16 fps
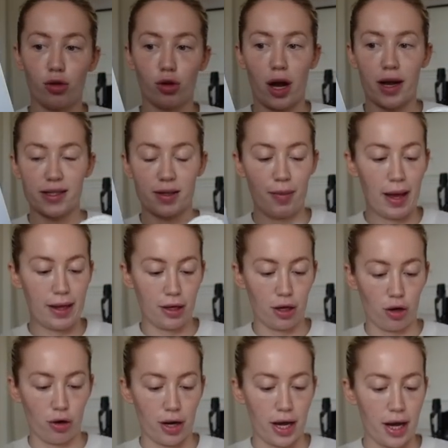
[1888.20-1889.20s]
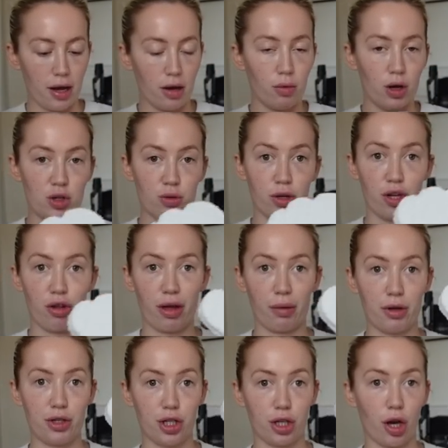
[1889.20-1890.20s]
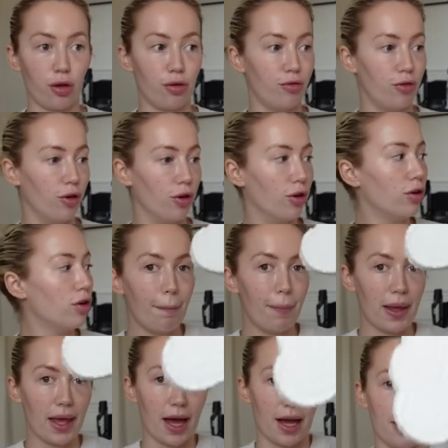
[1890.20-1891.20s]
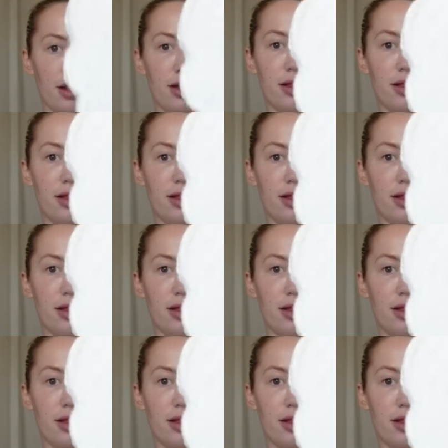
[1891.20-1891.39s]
your guys' opinion on it, which one you think we should go for. But yeah,